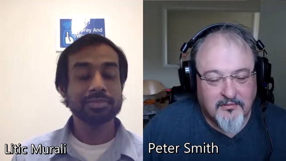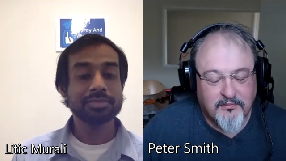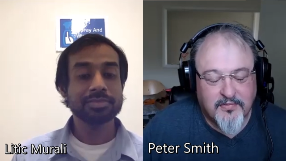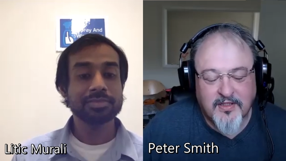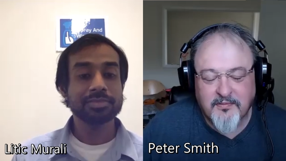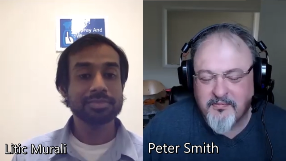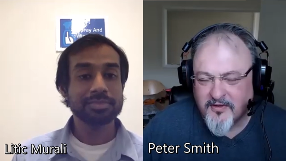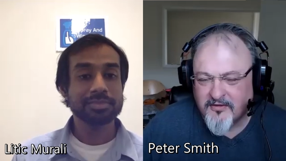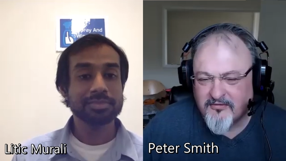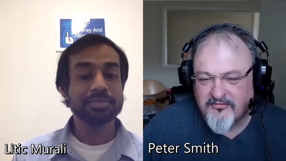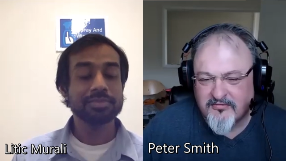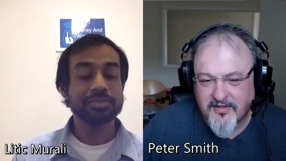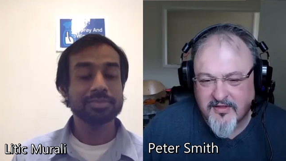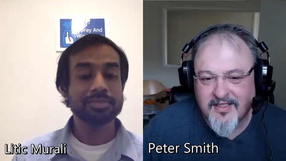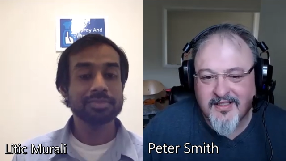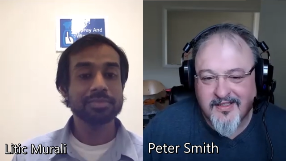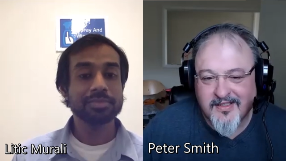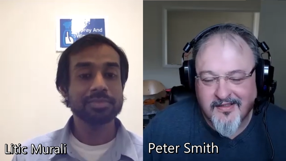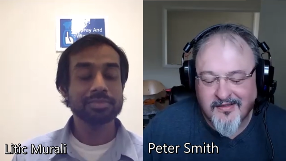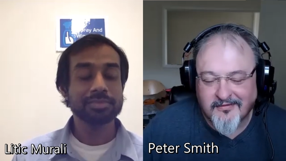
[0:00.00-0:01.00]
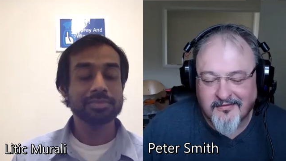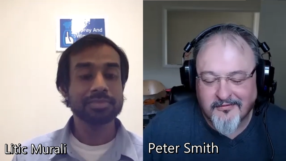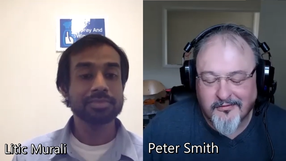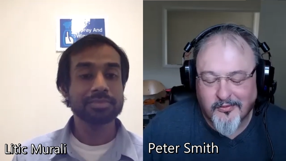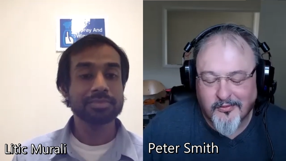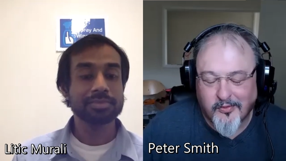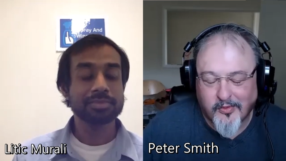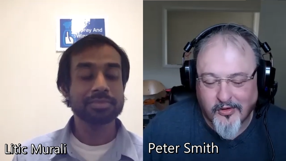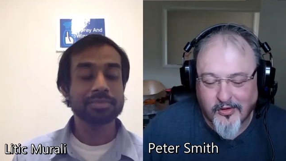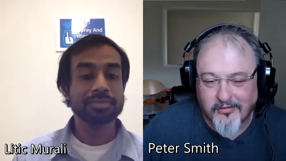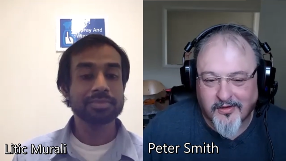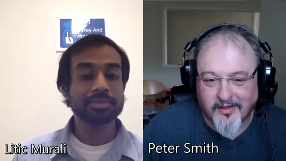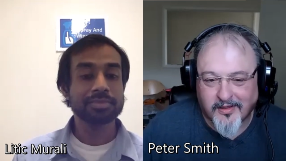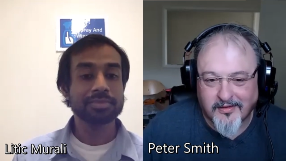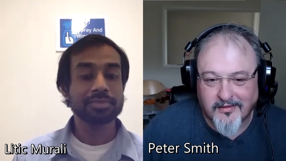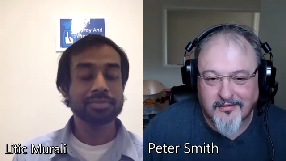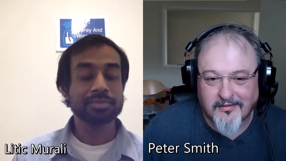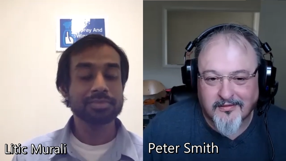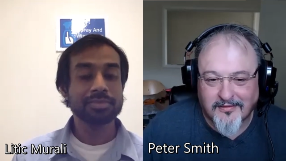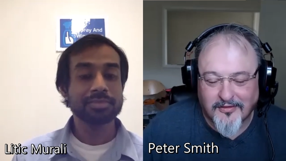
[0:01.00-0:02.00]
Speaker 1: People are really
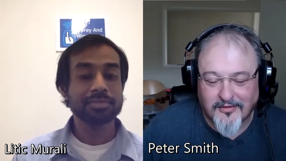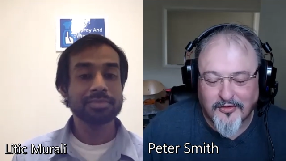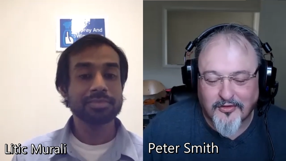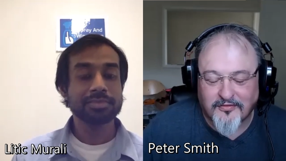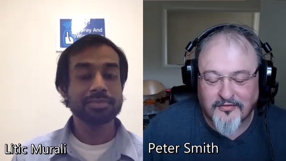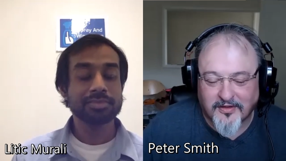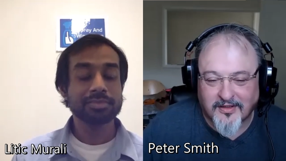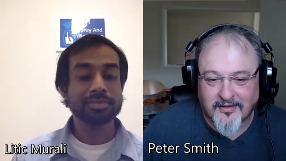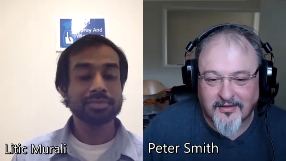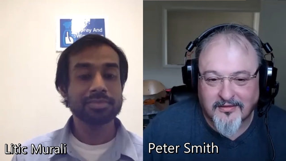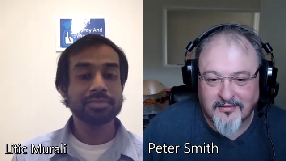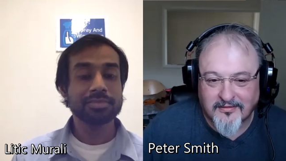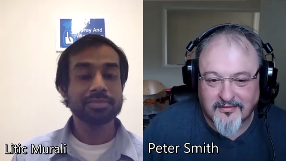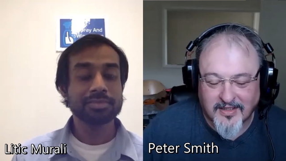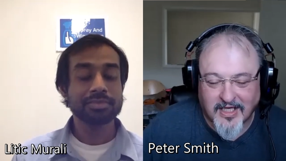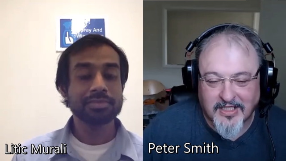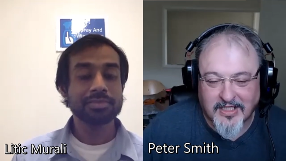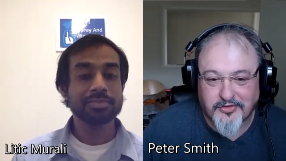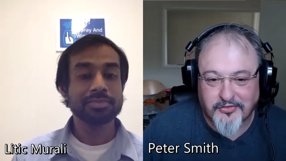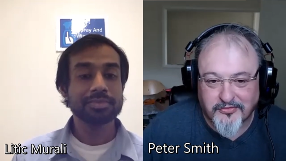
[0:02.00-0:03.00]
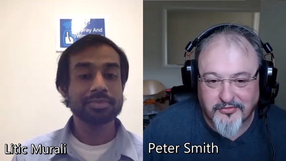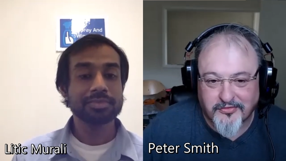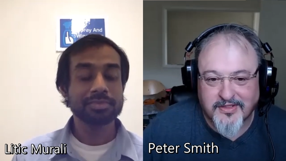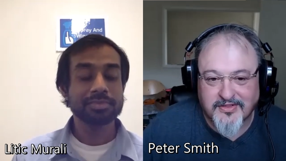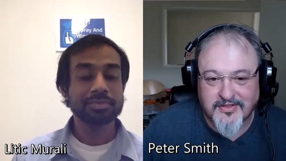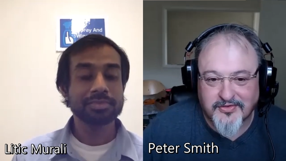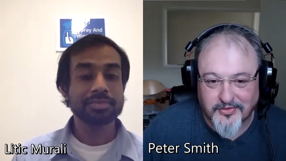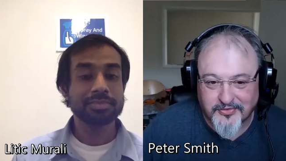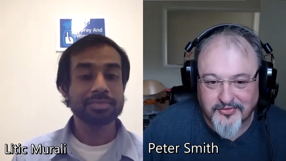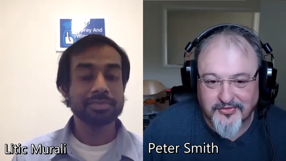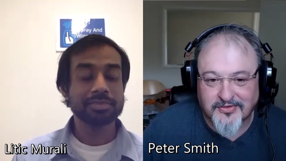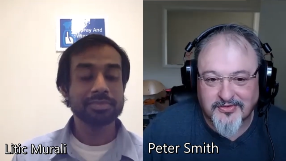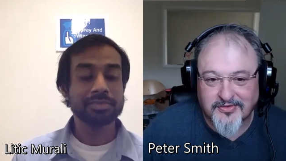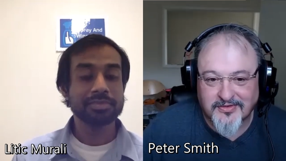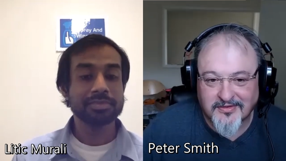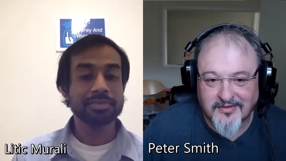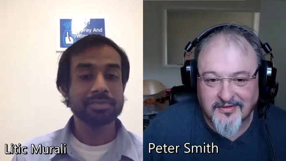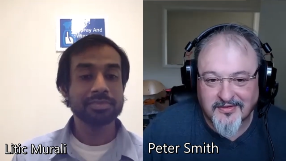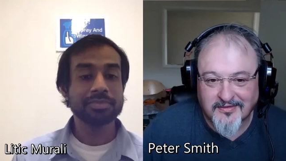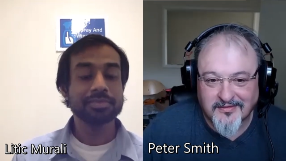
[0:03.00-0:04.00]
warring over natural
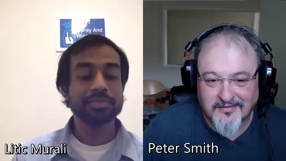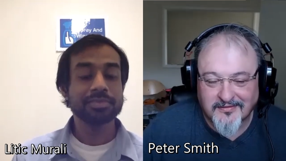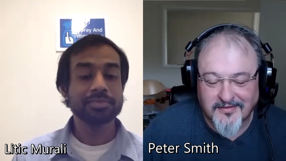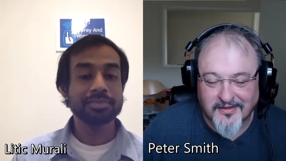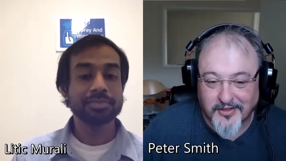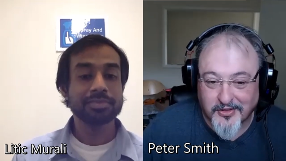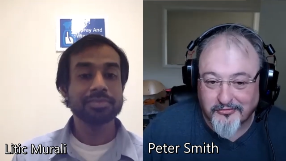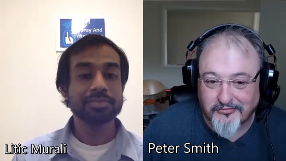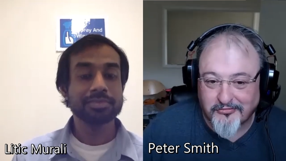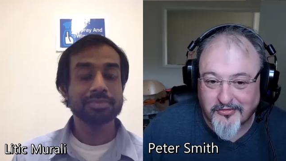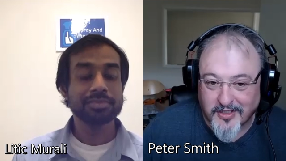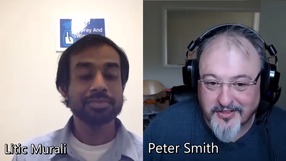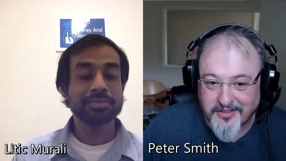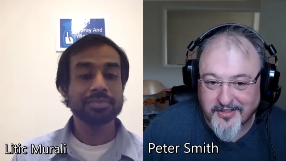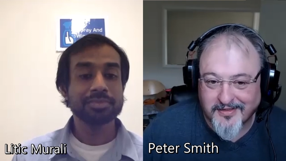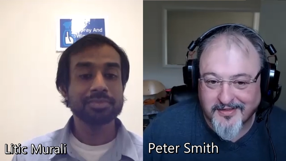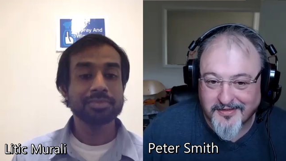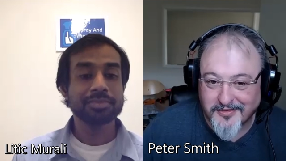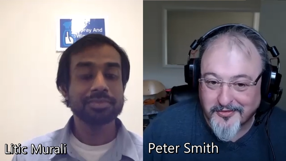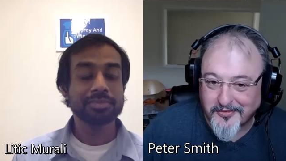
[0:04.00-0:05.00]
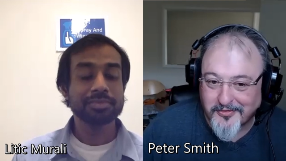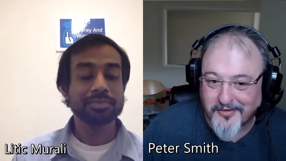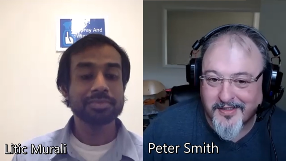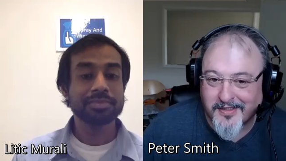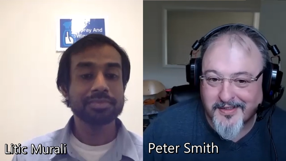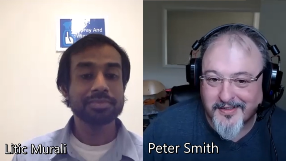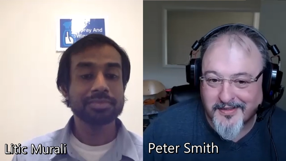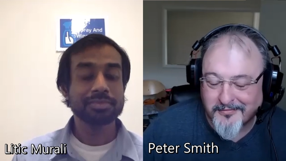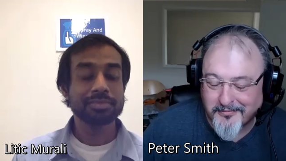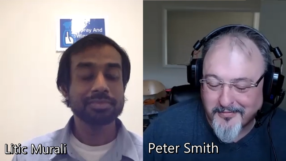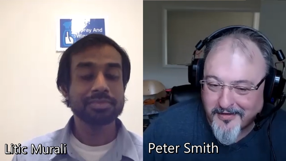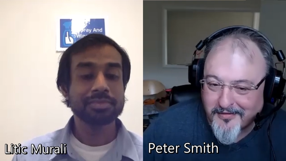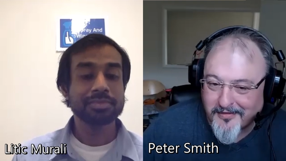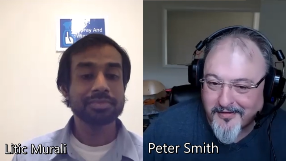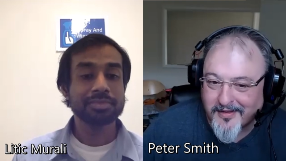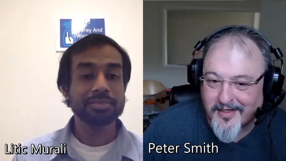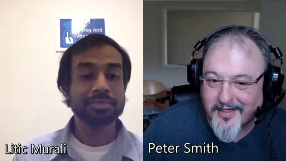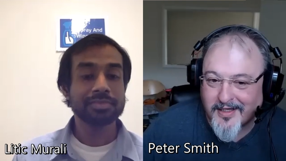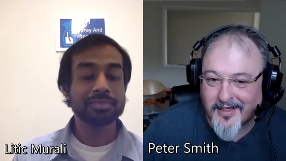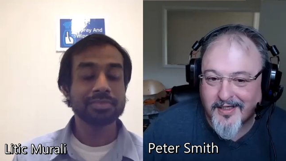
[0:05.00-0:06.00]
resources. You know, Russia, Ukraine,
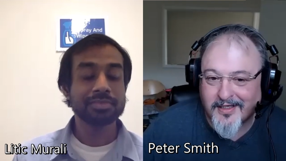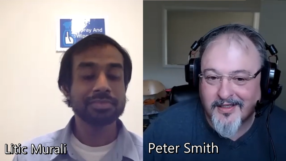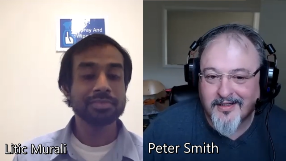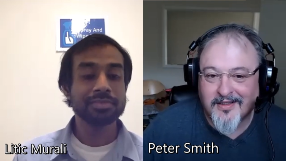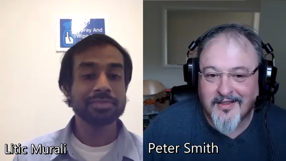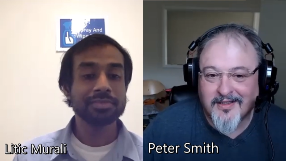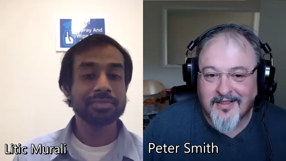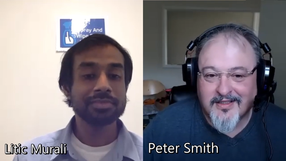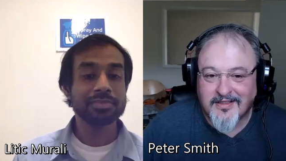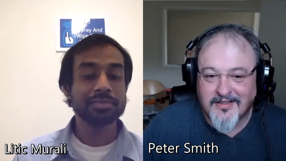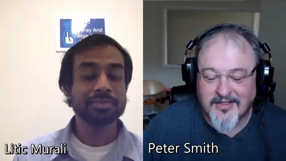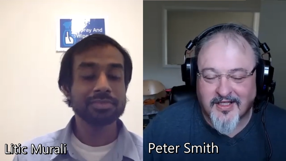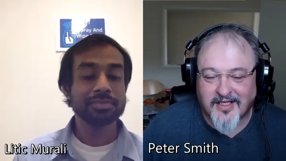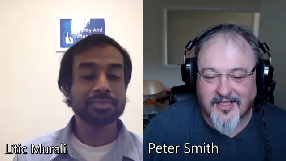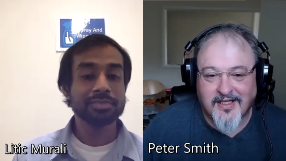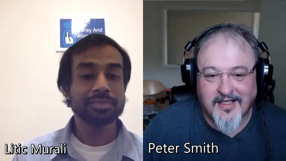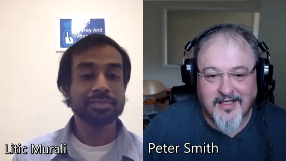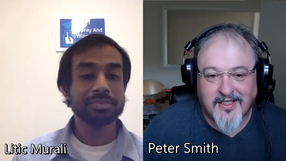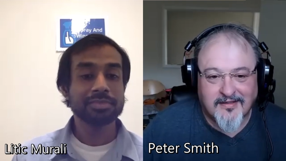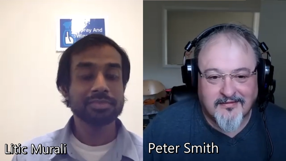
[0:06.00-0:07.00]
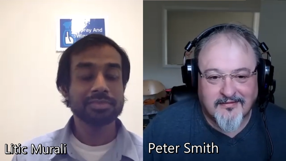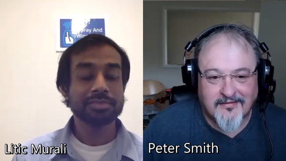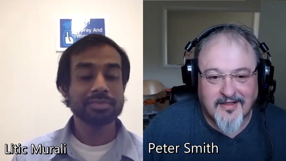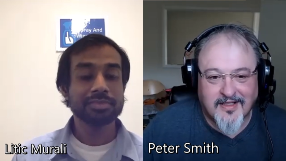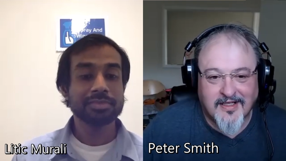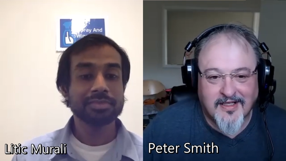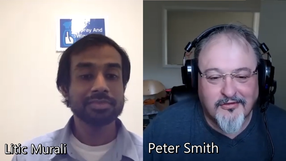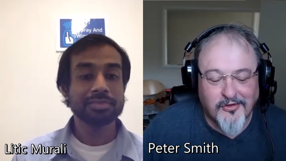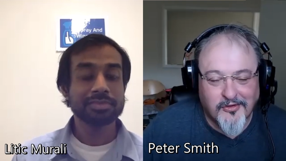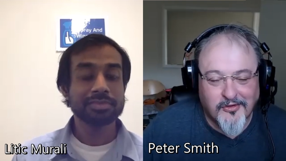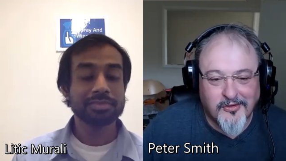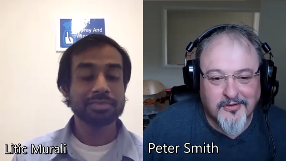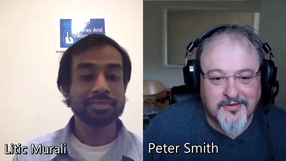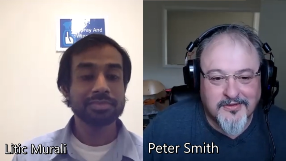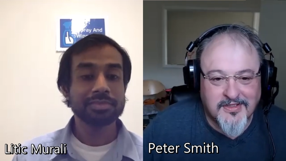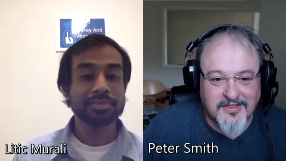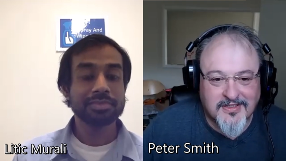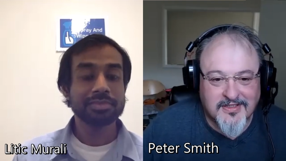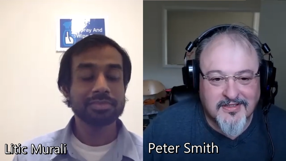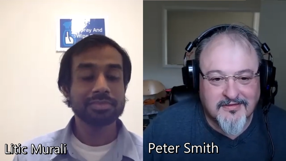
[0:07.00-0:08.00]
America, China, they're all
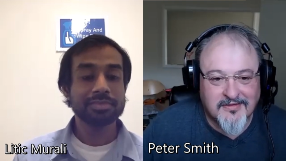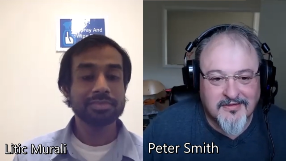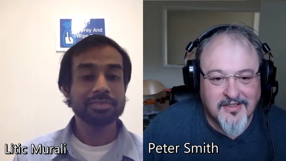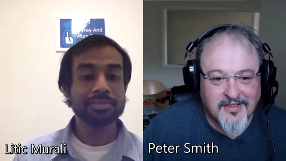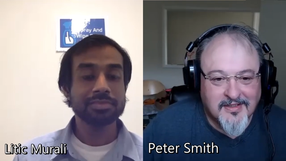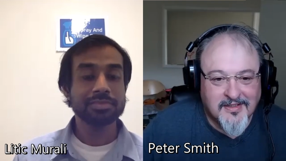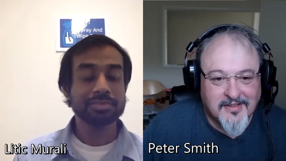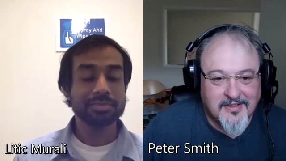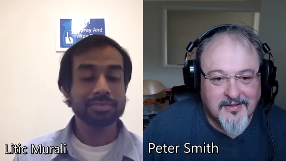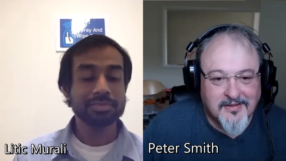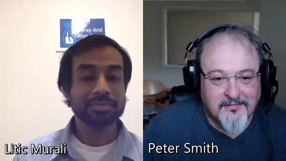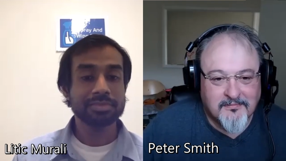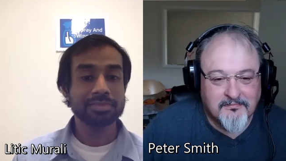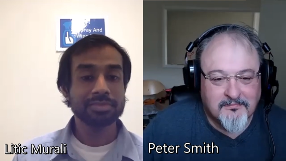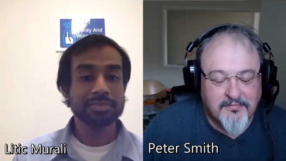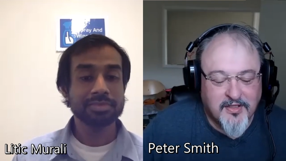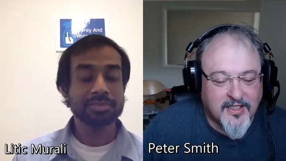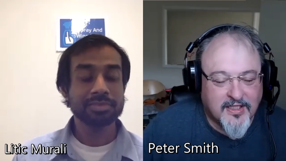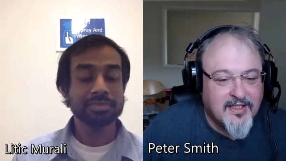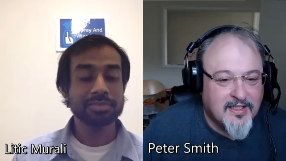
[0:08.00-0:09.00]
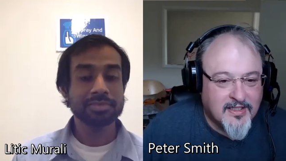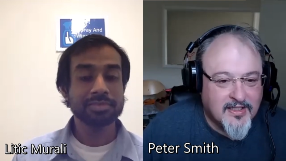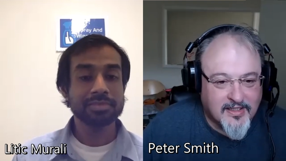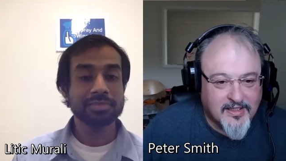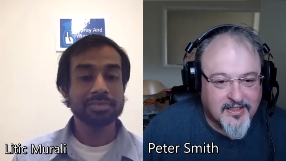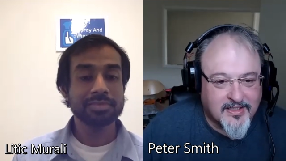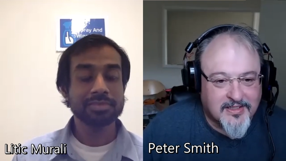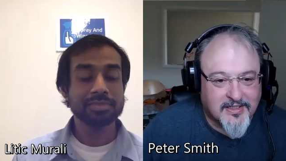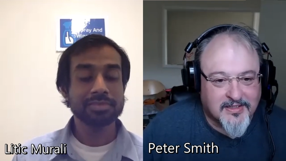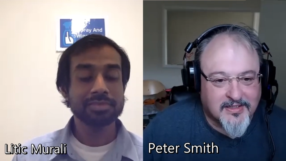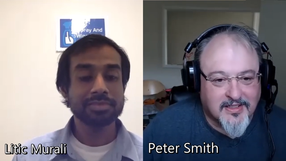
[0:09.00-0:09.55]
just bullying each